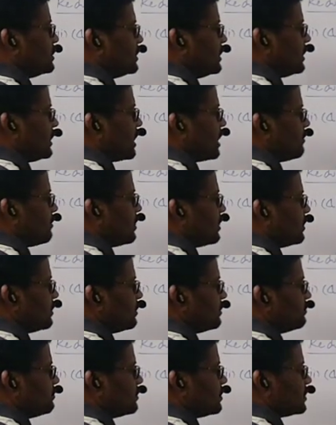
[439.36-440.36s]
zinc
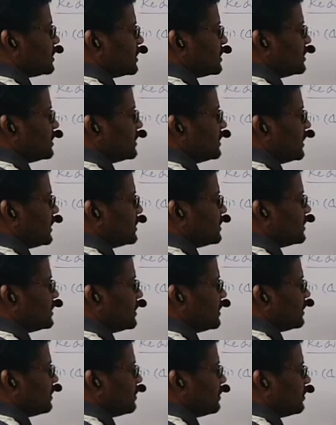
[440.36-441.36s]
amalgam such that
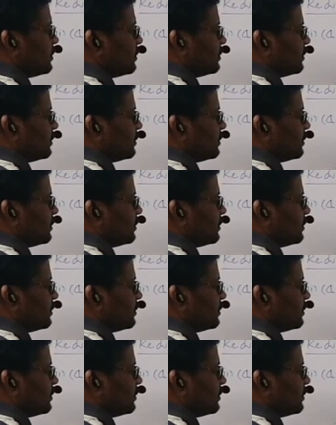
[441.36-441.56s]
HCl.